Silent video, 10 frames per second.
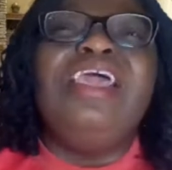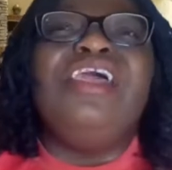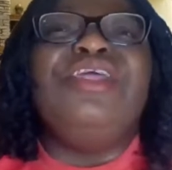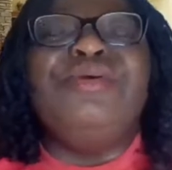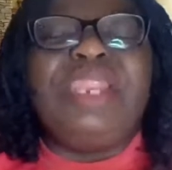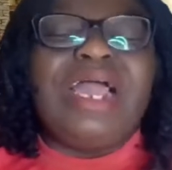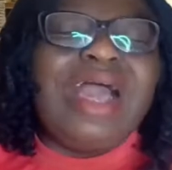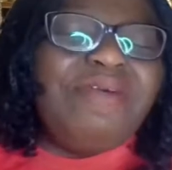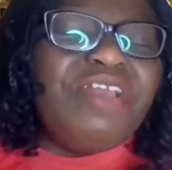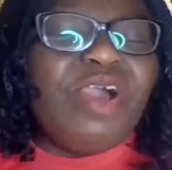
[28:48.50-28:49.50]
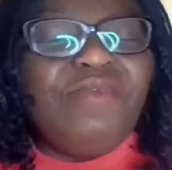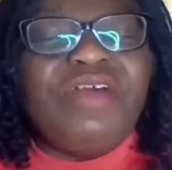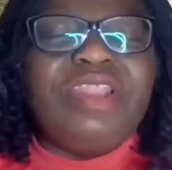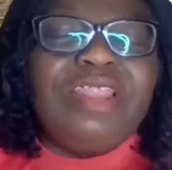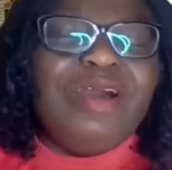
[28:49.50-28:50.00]
They're having cough
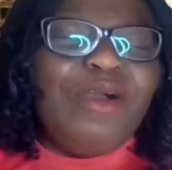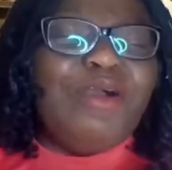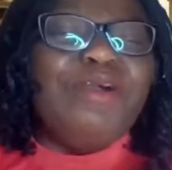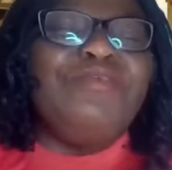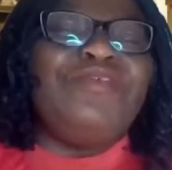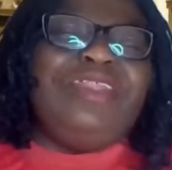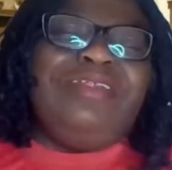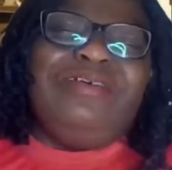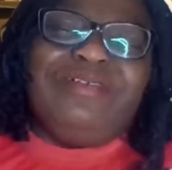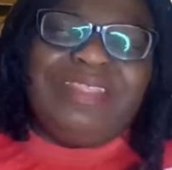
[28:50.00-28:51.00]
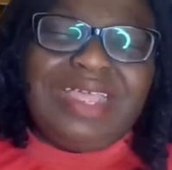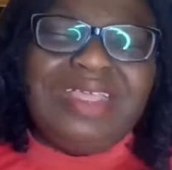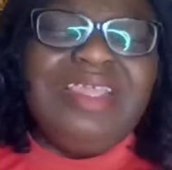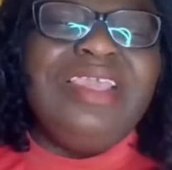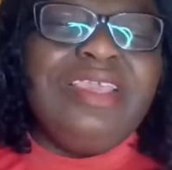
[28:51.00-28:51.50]
and cough and all that.